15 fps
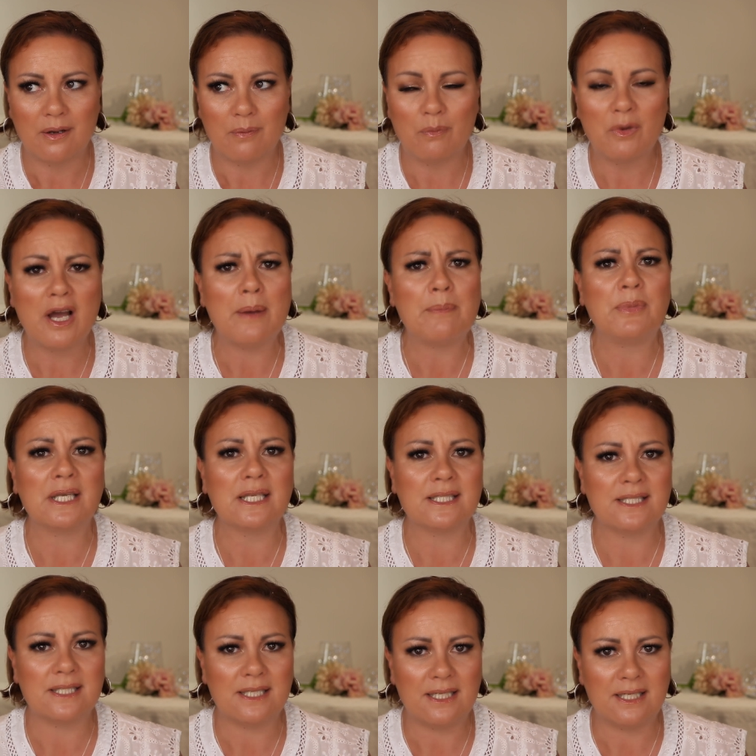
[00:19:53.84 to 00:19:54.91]
my
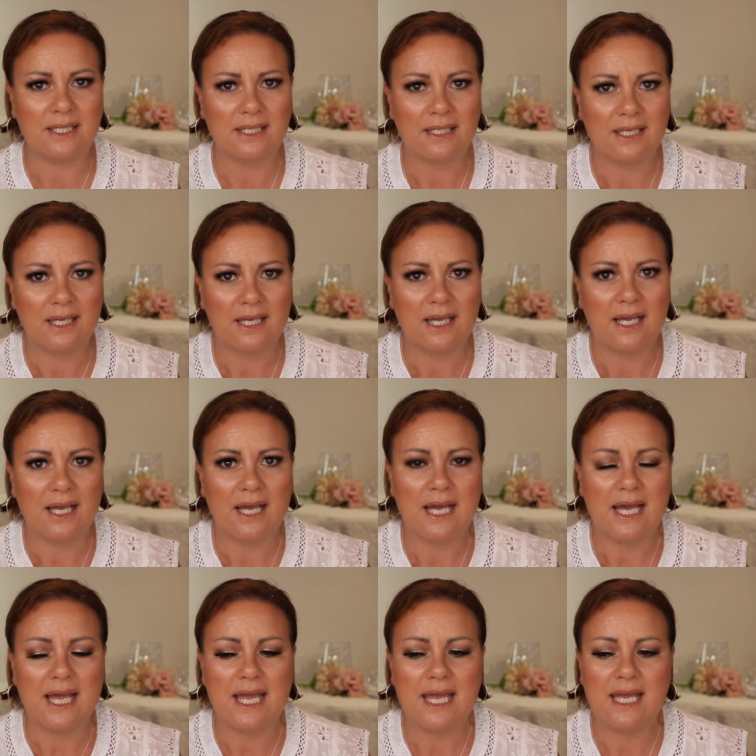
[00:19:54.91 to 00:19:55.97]
ability,
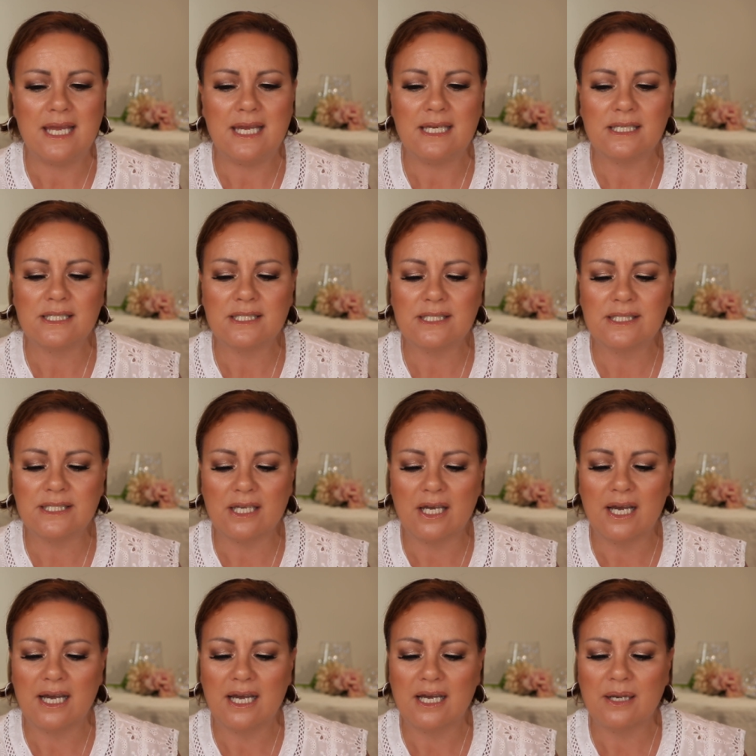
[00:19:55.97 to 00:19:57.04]
and
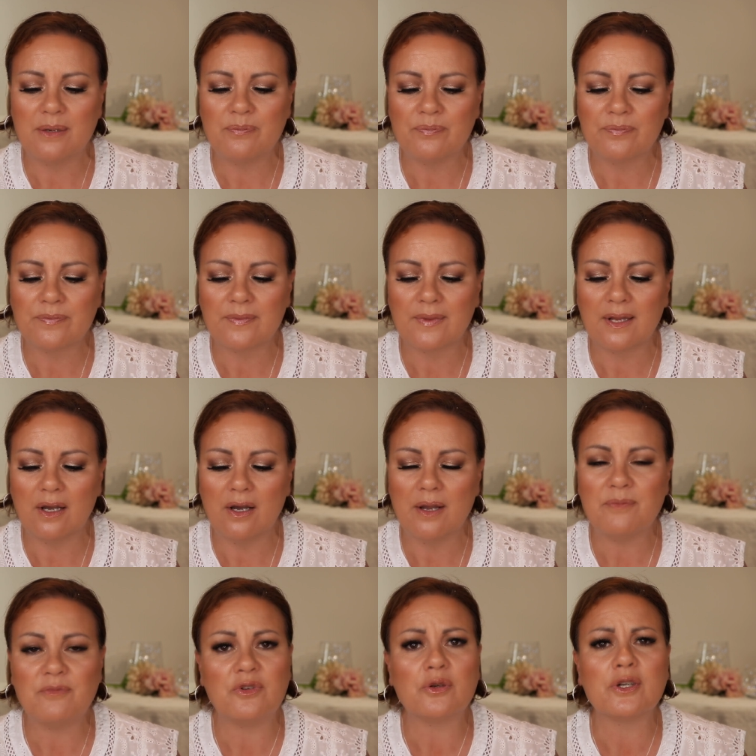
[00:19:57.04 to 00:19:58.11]
I'm
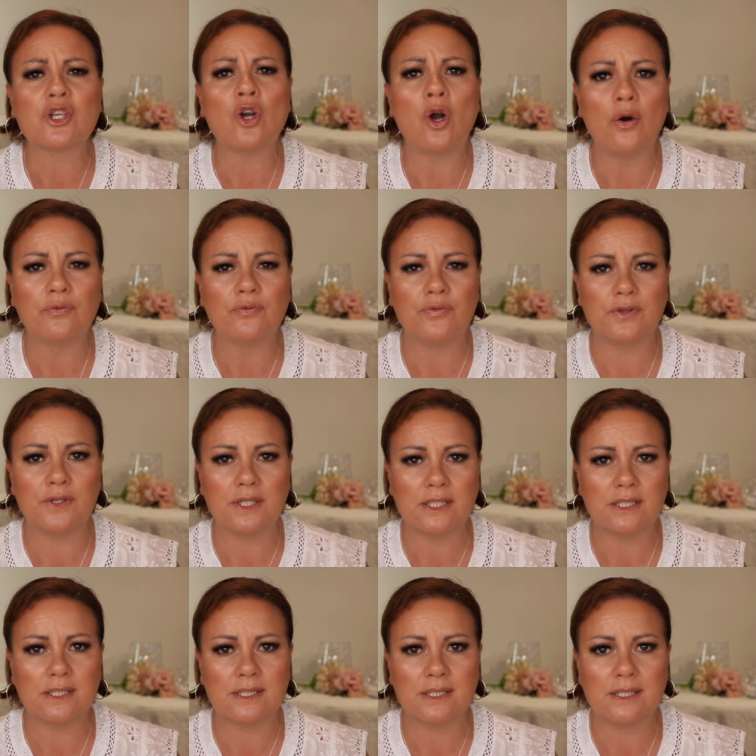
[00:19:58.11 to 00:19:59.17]
very
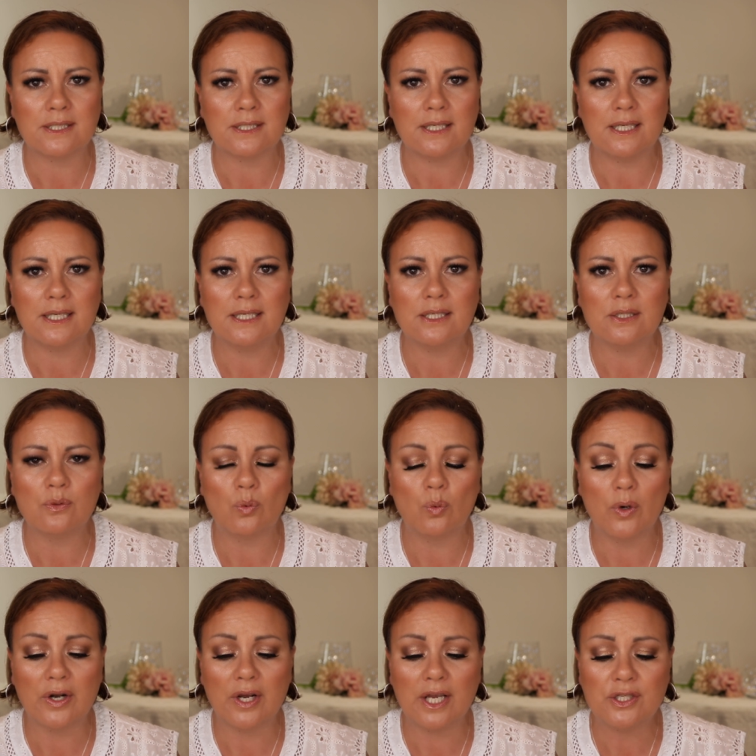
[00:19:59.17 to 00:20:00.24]
confident in
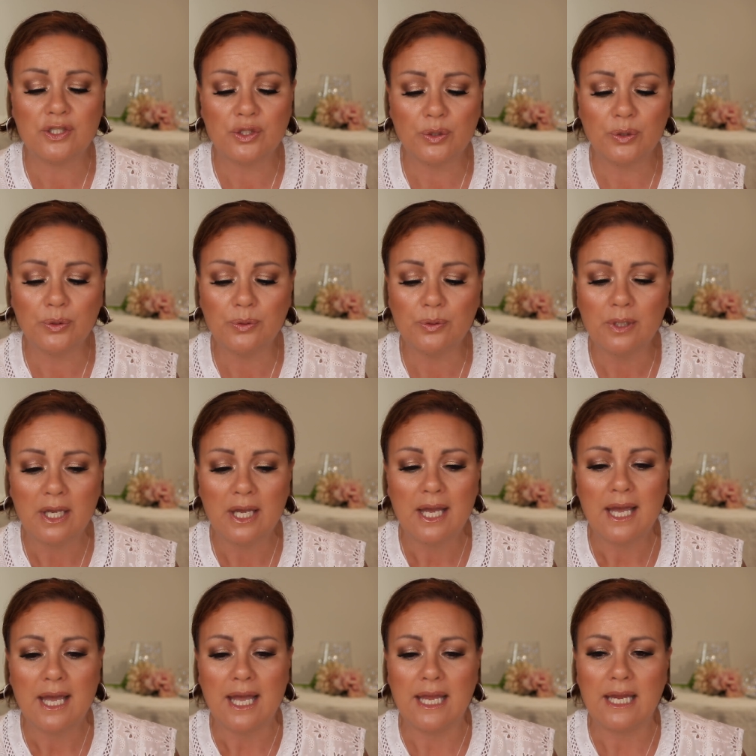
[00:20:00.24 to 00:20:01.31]
what I do,
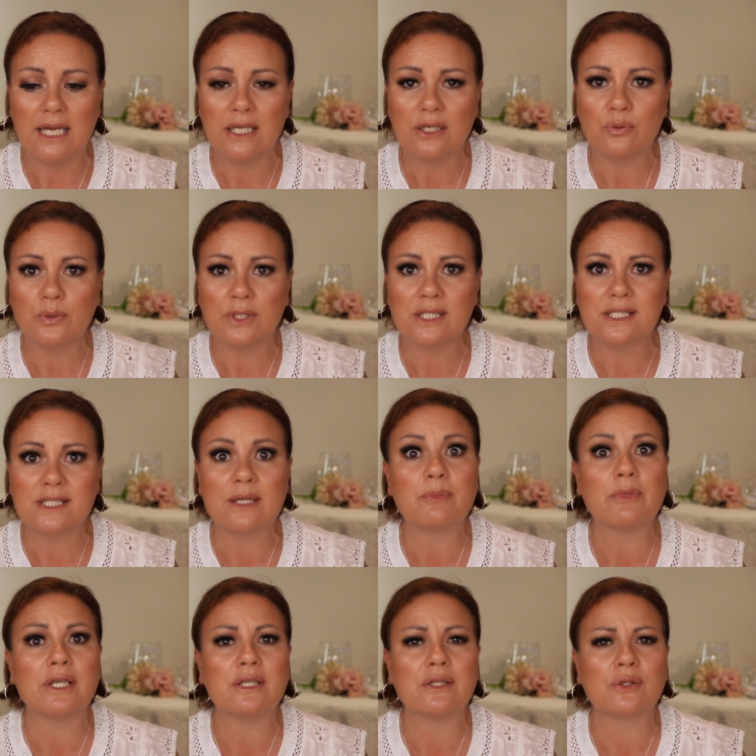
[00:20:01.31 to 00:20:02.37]
and when
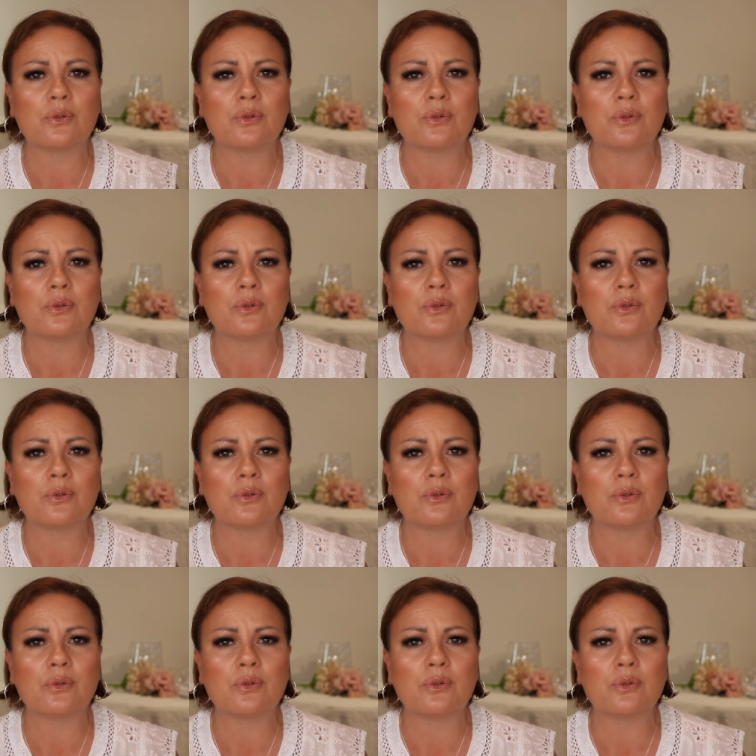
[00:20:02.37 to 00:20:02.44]
someone